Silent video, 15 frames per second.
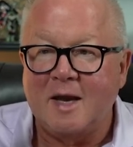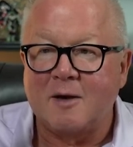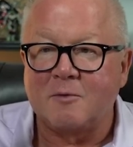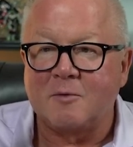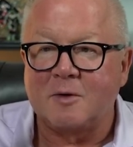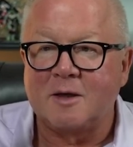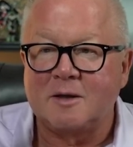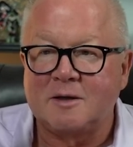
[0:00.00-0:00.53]

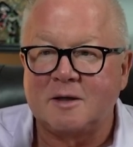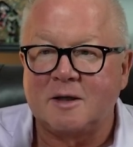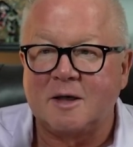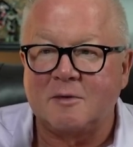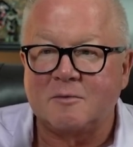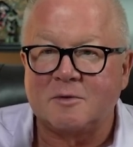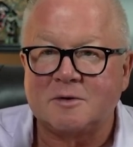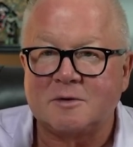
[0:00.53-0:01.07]
really did a lot
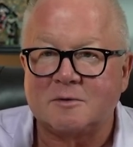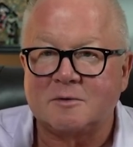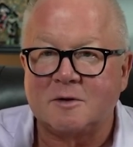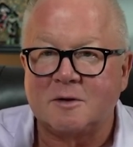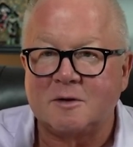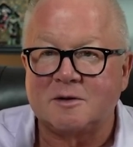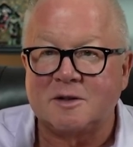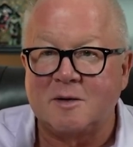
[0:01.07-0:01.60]
of research on it.
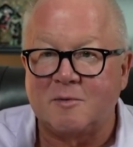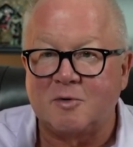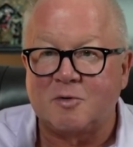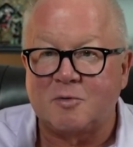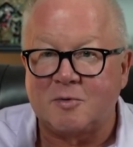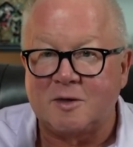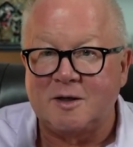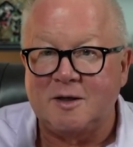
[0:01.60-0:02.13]
It's
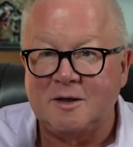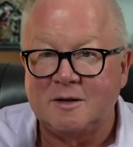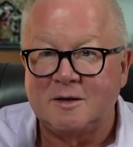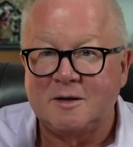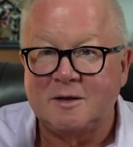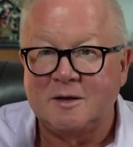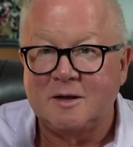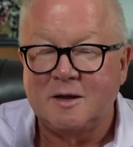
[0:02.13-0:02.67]
#3? Yeah.